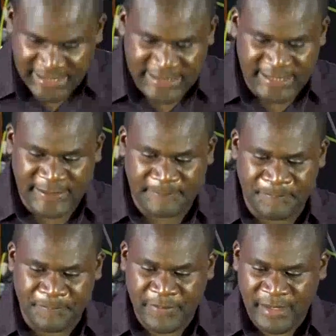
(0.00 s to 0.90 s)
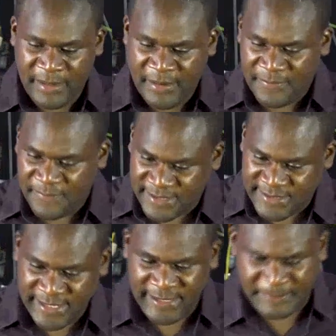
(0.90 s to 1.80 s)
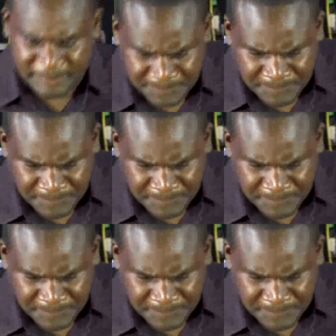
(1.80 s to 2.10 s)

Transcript: 18, verse 10.